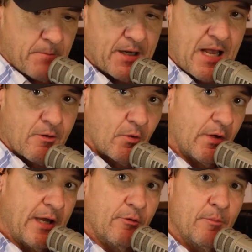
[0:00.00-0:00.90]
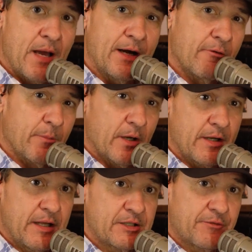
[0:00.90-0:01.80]
But I'll go ahead and remind
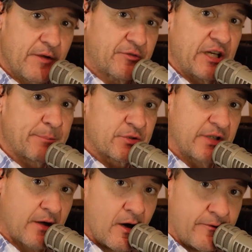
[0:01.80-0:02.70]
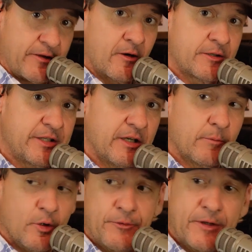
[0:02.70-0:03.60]
everybody, it's 15% off at
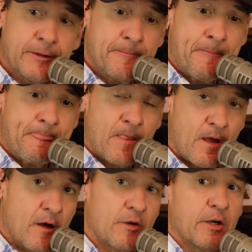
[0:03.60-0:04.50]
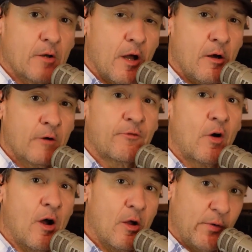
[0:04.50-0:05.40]
RTM Roofing all year long
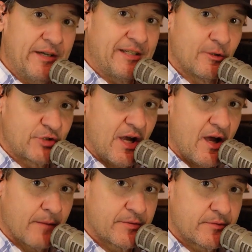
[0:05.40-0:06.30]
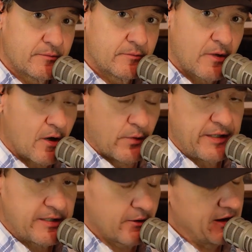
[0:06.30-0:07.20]
for all retail jobs. All
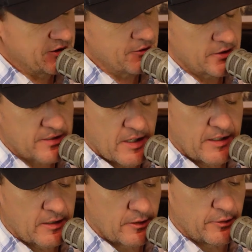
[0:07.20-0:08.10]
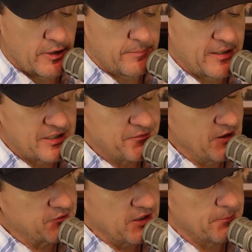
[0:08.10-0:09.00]
retail. Insurance not included, but it's
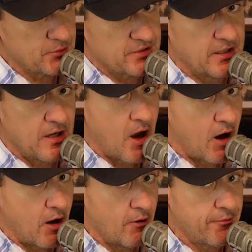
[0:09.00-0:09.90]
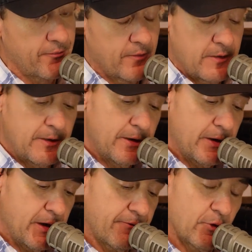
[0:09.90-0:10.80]
15%
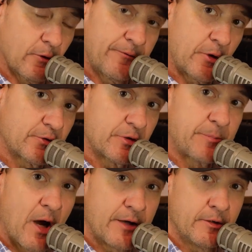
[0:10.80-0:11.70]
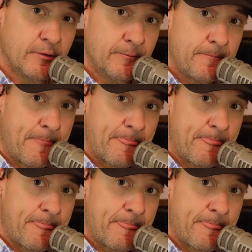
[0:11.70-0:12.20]
off if you're a first responder,